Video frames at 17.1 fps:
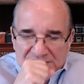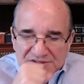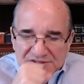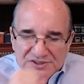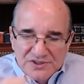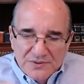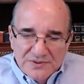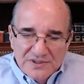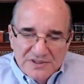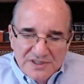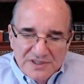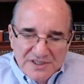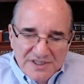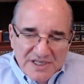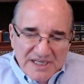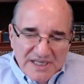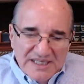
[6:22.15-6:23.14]
So
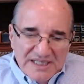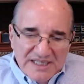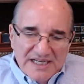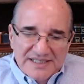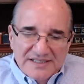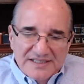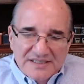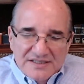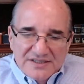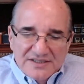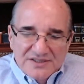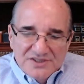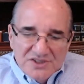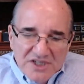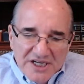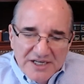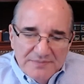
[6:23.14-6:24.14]
again, the
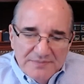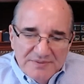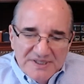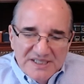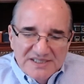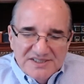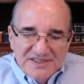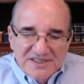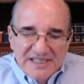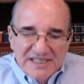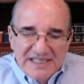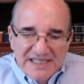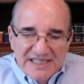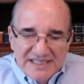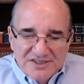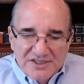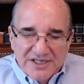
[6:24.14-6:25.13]
Saudi Peninsula
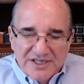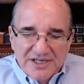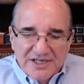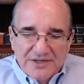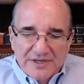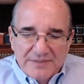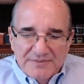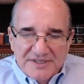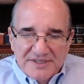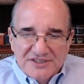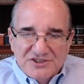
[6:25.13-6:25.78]
has Saudi Arabia,